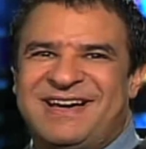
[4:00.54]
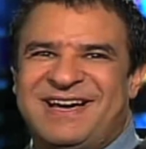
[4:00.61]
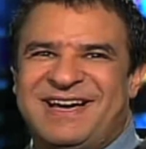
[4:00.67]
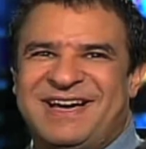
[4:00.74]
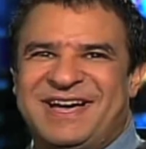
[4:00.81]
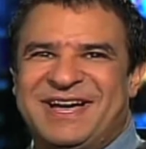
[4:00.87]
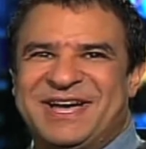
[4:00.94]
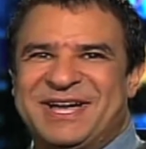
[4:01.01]

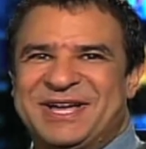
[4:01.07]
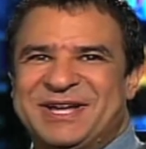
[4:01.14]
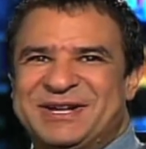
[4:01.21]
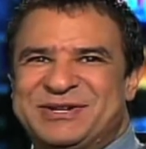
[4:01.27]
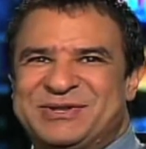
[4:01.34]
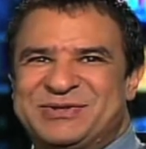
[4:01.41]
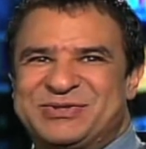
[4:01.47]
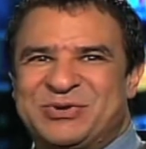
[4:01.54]

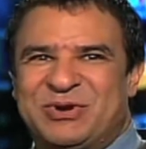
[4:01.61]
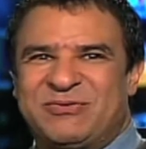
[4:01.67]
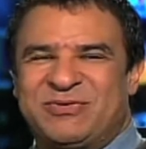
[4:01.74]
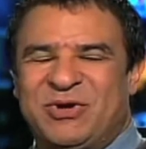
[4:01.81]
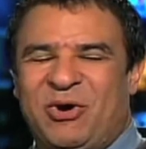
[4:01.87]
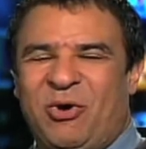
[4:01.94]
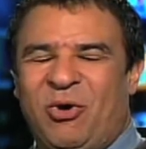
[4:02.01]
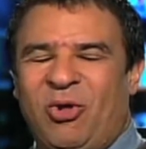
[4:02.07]
Uh, sort
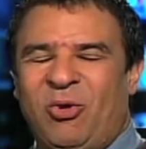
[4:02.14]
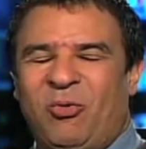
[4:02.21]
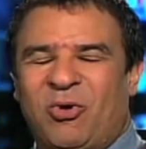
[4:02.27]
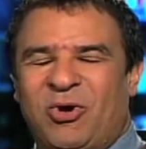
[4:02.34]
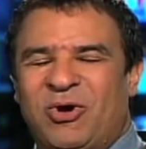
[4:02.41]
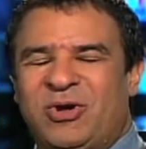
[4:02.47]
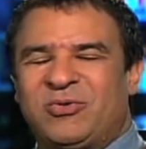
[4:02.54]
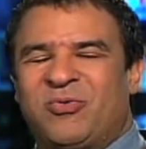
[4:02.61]
of the whole
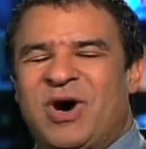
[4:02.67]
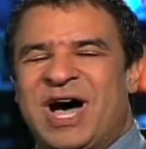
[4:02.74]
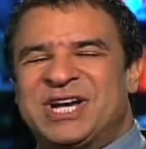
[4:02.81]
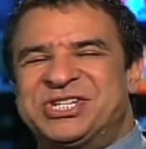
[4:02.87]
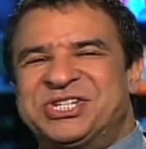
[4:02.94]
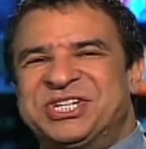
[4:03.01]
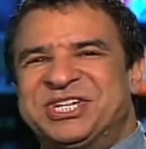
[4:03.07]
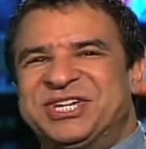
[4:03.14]
world
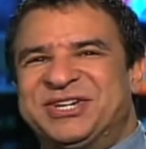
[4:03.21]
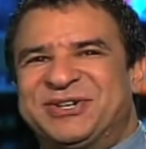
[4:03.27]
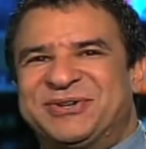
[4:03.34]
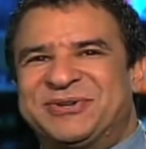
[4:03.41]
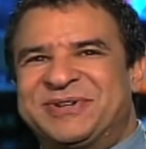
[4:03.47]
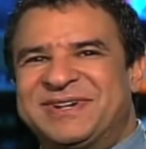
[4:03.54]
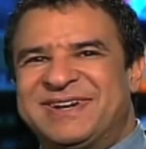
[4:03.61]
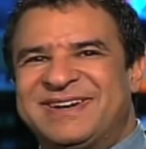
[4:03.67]
watching
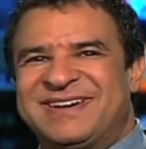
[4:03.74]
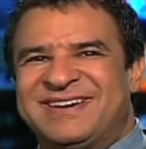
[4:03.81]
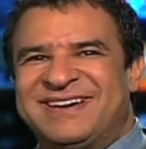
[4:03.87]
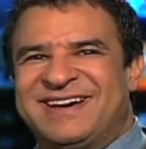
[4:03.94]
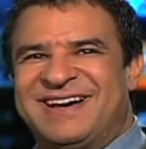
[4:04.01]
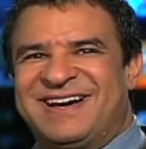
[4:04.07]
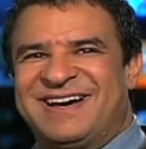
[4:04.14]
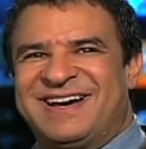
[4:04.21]
you.
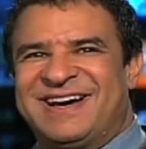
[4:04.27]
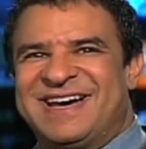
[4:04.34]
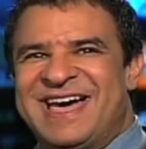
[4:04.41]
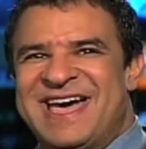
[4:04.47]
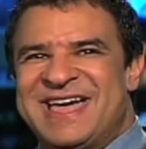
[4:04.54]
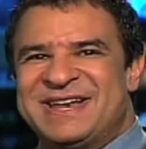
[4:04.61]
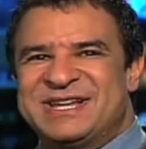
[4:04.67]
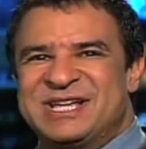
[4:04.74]
Uh,
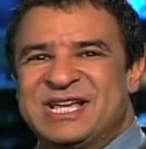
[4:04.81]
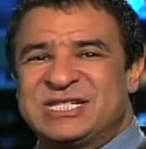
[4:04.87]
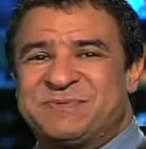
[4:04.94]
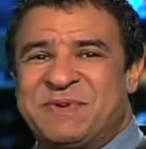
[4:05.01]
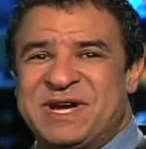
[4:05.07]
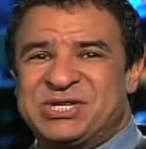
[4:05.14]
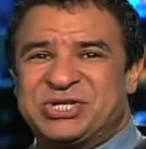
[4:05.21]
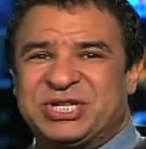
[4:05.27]
and
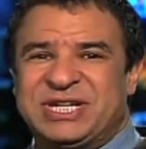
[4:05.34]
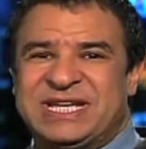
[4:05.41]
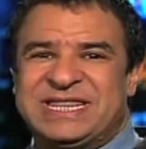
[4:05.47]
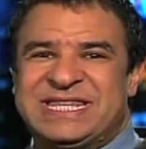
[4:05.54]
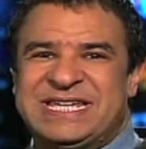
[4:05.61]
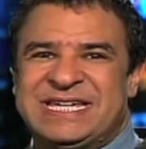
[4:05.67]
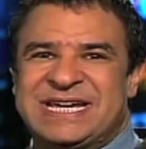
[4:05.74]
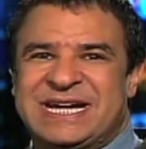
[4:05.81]
especially
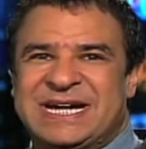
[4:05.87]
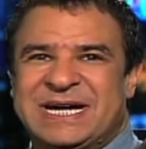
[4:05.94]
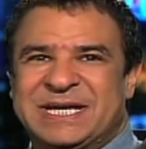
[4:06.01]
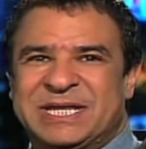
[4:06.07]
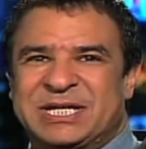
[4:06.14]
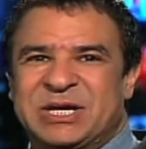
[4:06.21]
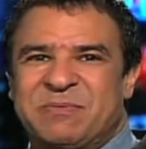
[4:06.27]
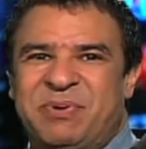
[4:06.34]
the
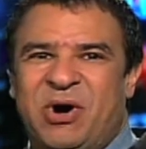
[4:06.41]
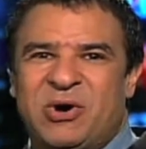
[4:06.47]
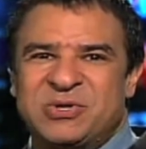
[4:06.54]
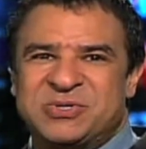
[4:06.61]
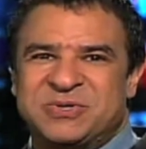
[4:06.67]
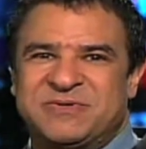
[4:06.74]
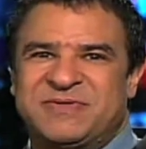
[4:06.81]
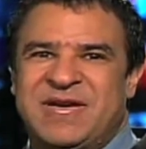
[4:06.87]
uh, the
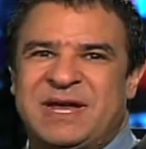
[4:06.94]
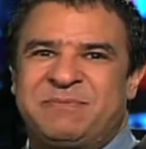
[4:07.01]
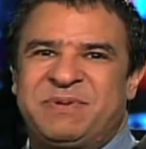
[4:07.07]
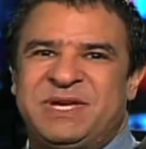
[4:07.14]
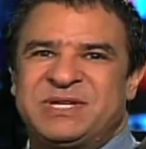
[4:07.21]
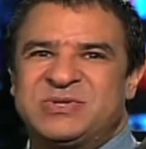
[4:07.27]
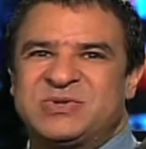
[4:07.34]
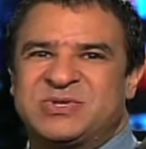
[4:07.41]
composer of that
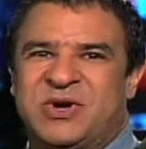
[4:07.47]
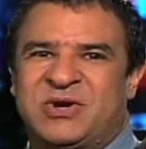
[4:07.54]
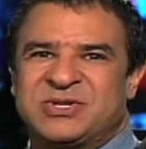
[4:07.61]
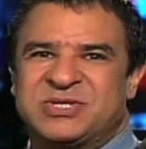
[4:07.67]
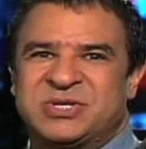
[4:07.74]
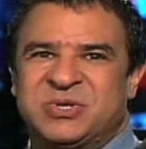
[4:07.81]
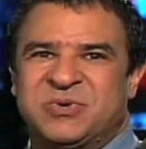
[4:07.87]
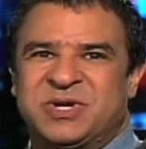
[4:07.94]
piece, who's
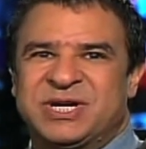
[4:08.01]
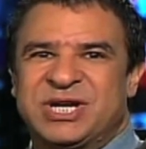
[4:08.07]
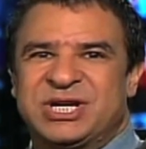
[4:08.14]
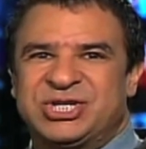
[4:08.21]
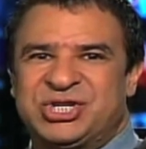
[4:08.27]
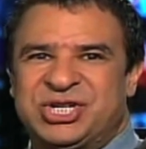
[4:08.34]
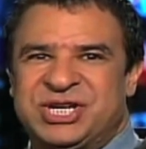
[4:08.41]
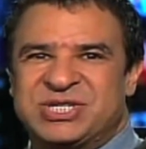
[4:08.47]
also a,
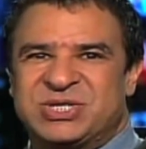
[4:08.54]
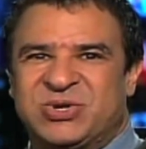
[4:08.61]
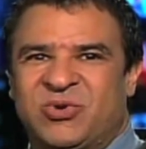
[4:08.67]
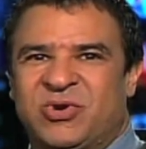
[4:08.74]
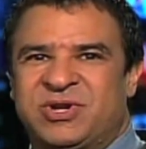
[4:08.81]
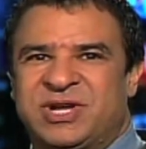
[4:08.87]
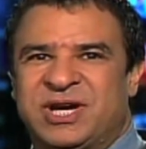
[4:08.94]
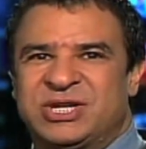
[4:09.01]
a cheese
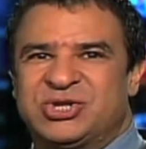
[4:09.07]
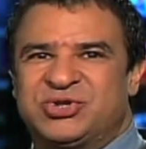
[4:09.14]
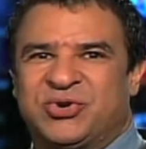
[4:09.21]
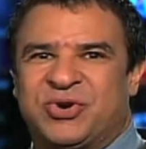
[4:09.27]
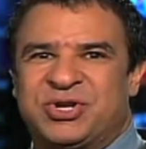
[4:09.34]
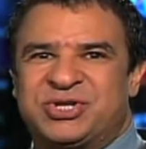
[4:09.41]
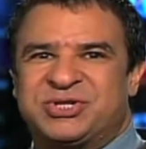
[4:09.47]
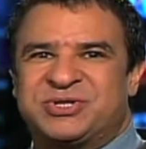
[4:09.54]
lord, uh,
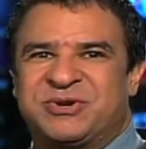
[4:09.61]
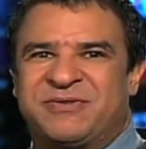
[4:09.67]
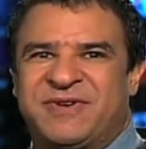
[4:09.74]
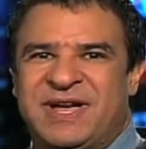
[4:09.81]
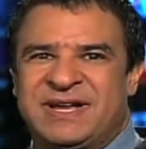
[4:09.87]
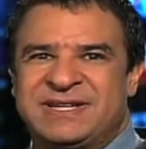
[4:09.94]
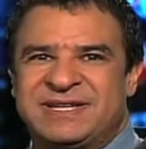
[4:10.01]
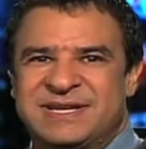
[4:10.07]
George
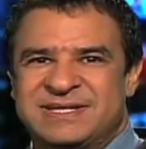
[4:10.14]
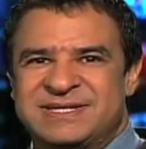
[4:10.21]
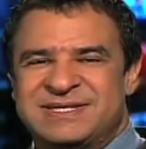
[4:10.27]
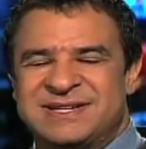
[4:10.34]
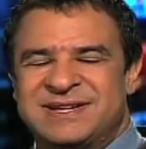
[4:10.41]
Cervantes.